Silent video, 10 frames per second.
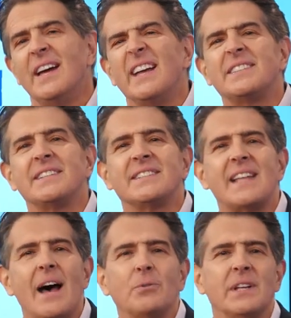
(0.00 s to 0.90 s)
It's
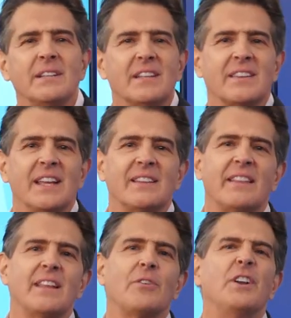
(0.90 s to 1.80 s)
astounding to think
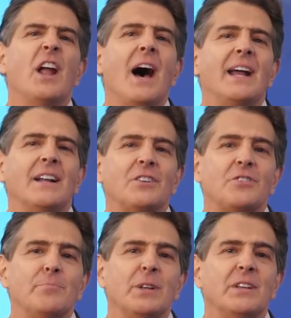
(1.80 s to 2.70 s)
that there are
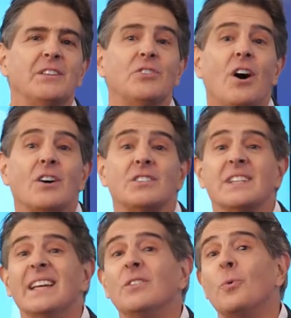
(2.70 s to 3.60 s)
900 million dogs
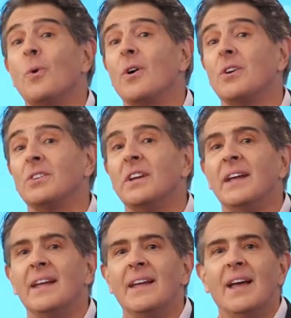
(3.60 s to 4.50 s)
in the world,
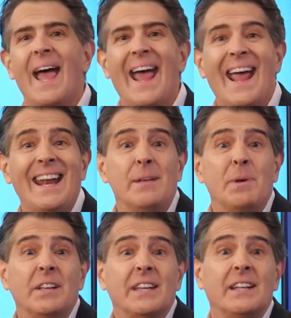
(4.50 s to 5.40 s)
80
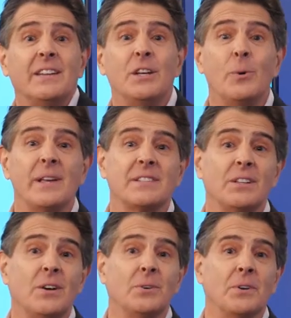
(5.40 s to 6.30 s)
million in the US
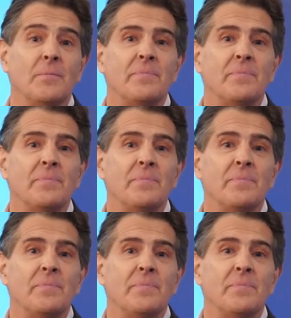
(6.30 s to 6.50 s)
alone.